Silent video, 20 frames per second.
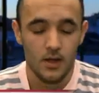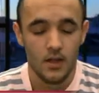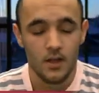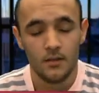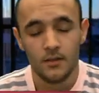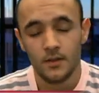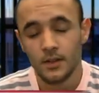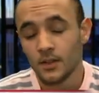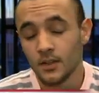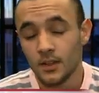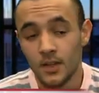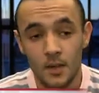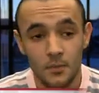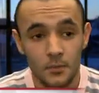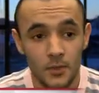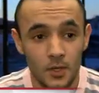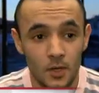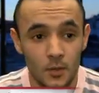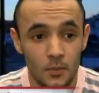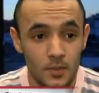Having a
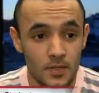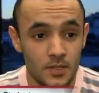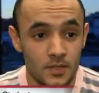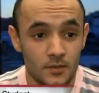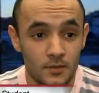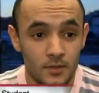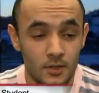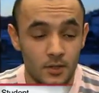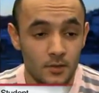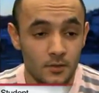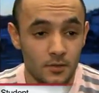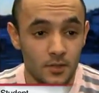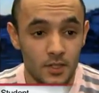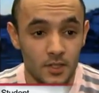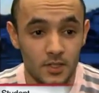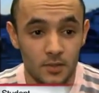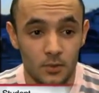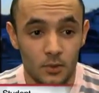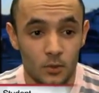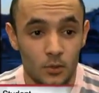laptop is a very
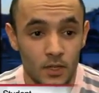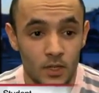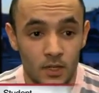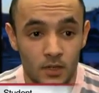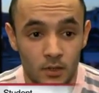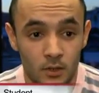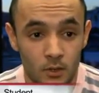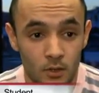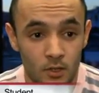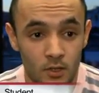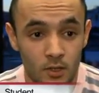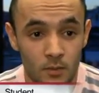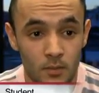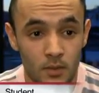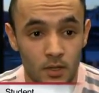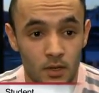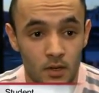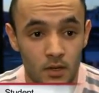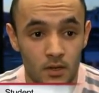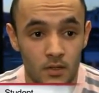flexible way of learning
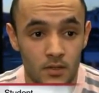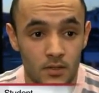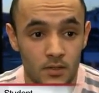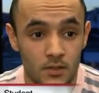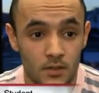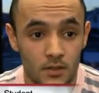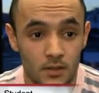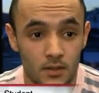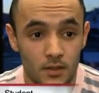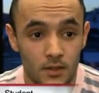because